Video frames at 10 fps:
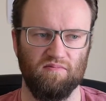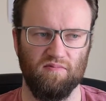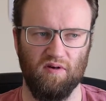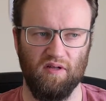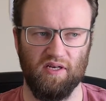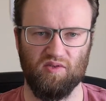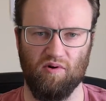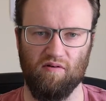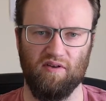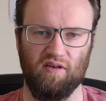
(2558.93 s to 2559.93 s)
like
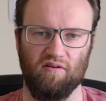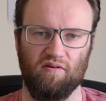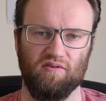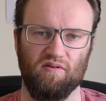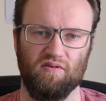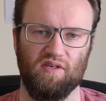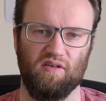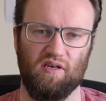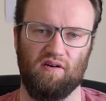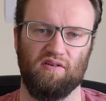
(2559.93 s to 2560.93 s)
12 kilos or
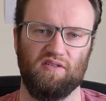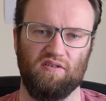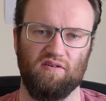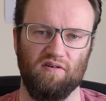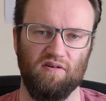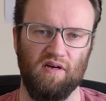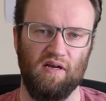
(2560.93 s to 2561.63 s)
something in ICU,